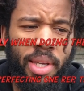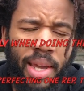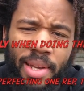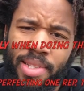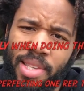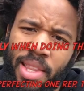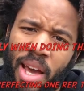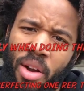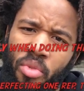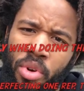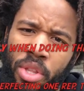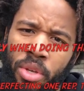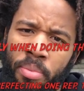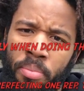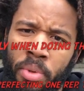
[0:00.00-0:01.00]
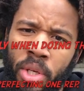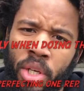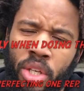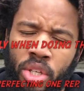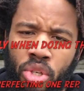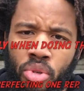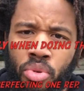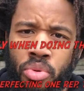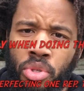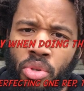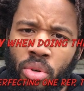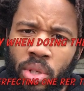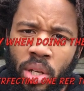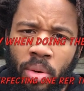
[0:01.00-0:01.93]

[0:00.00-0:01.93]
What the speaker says: Get into that rhythm. Use your